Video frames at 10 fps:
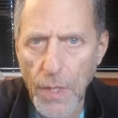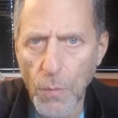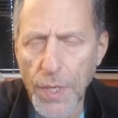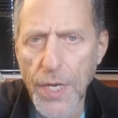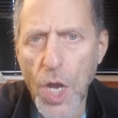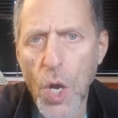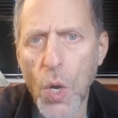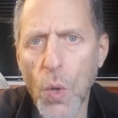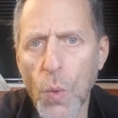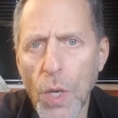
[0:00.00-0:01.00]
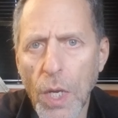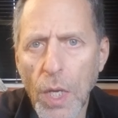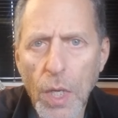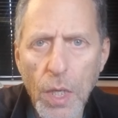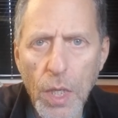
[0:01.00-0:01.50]
We know,
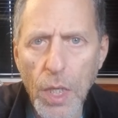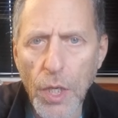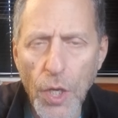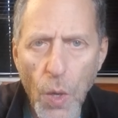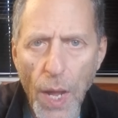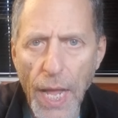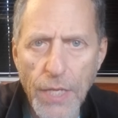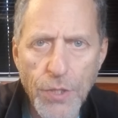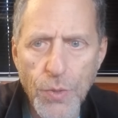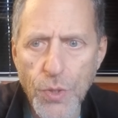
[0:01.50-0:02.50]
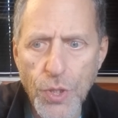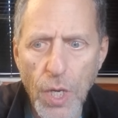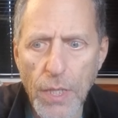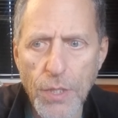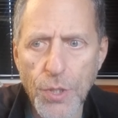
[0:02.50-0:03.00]
you know, as you
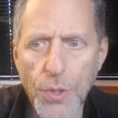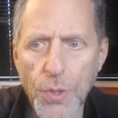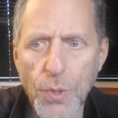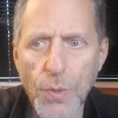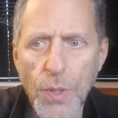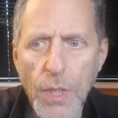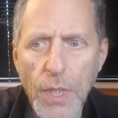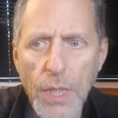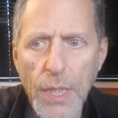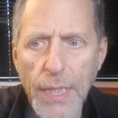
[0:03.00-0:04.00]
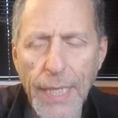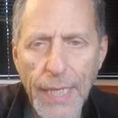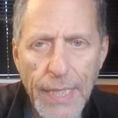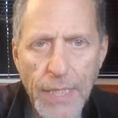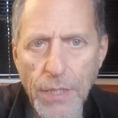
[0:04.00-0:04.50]
start to
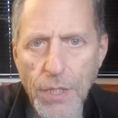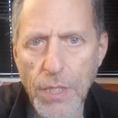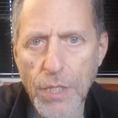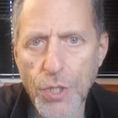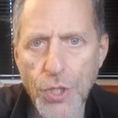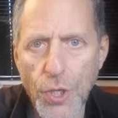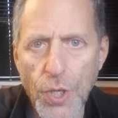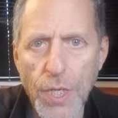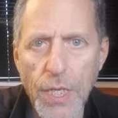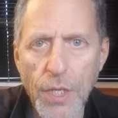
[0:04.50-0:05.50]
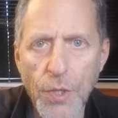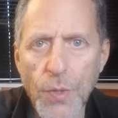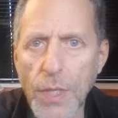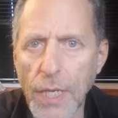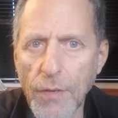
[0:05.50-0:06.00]
get into this journey,
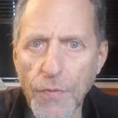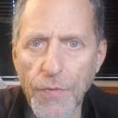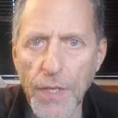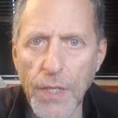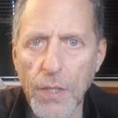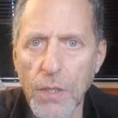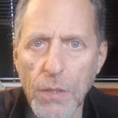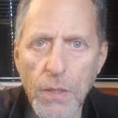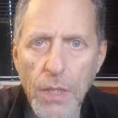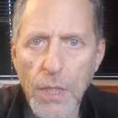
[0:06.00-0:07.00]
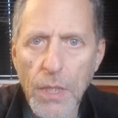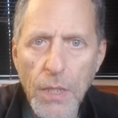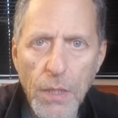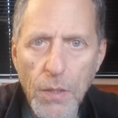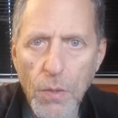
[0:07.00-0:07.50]
you can feel
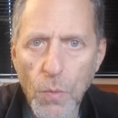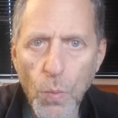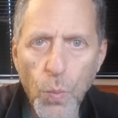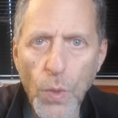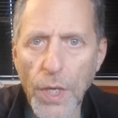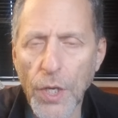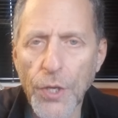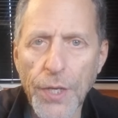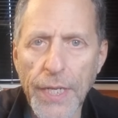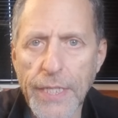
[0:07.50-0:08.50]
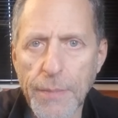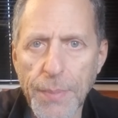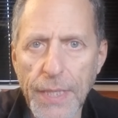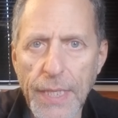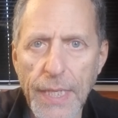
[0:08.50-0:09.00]
where you need to
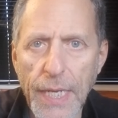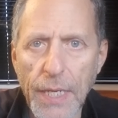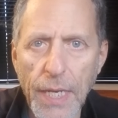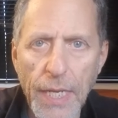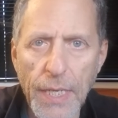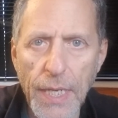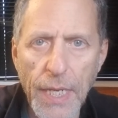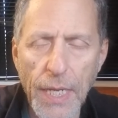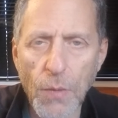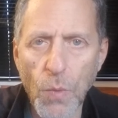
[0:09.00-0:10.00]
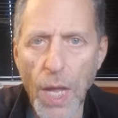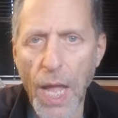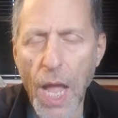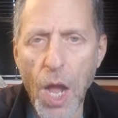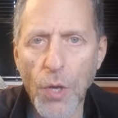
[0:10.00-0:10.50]
be and
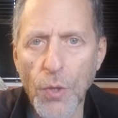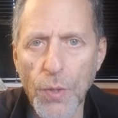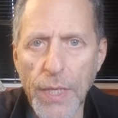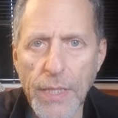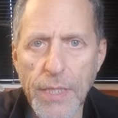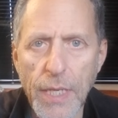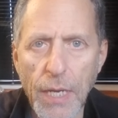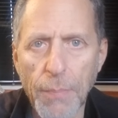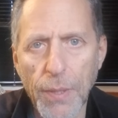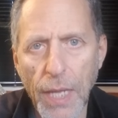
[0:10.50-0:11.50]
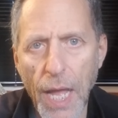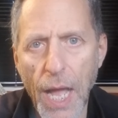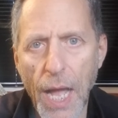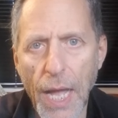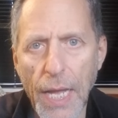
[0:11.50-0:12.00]
how you need to
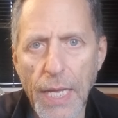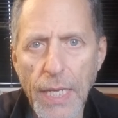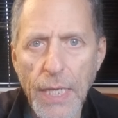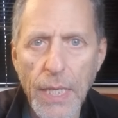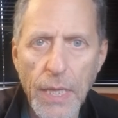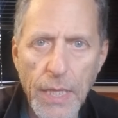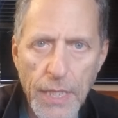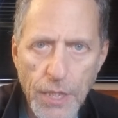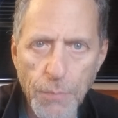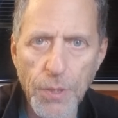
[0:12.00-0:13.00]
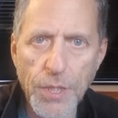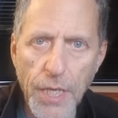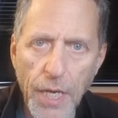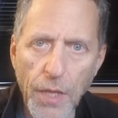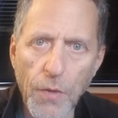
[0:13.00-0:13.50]
apply this
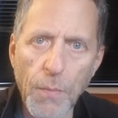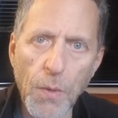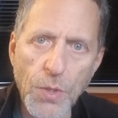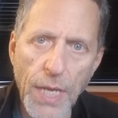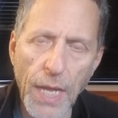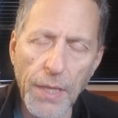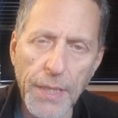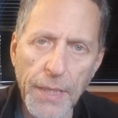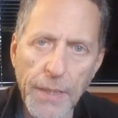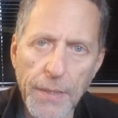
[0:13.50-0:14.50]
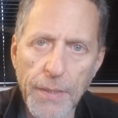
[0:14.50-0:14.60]
particular modality.